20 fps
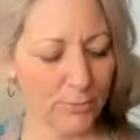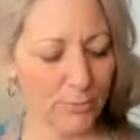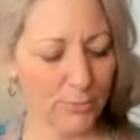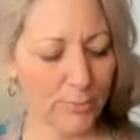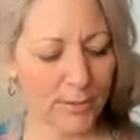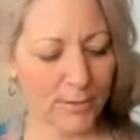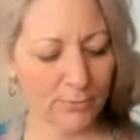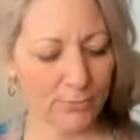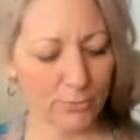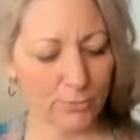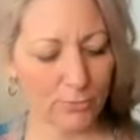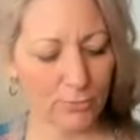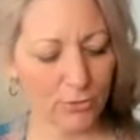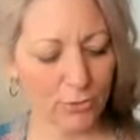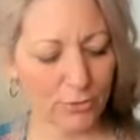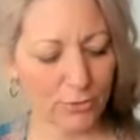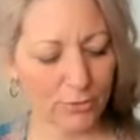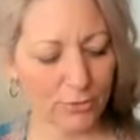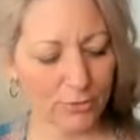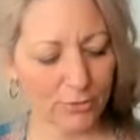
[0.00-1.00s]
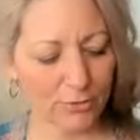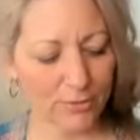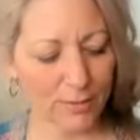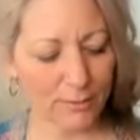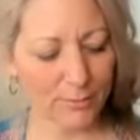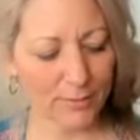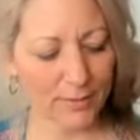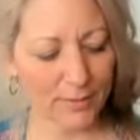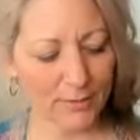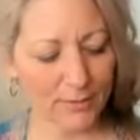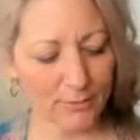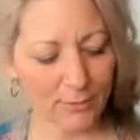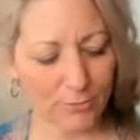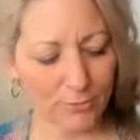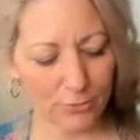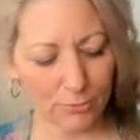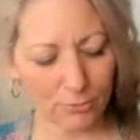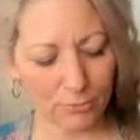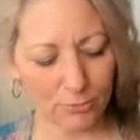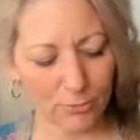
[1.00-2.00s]
You may have some children coming in or
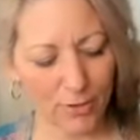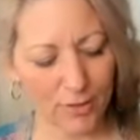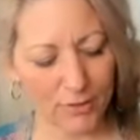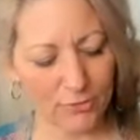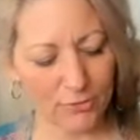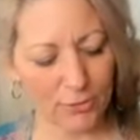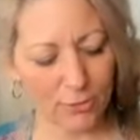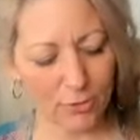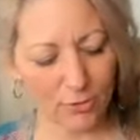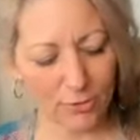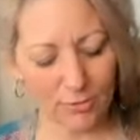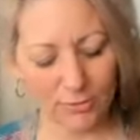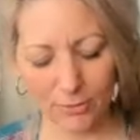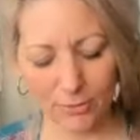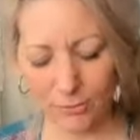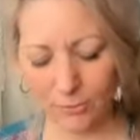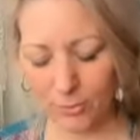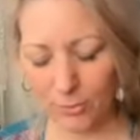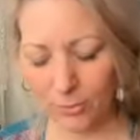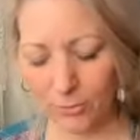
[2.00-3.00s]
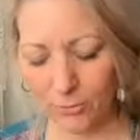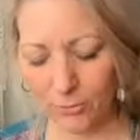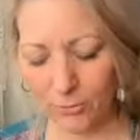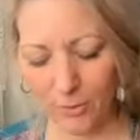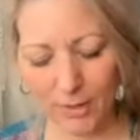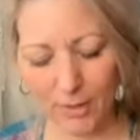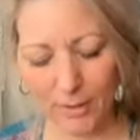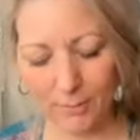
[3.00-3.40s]
some grandchildren, who knows?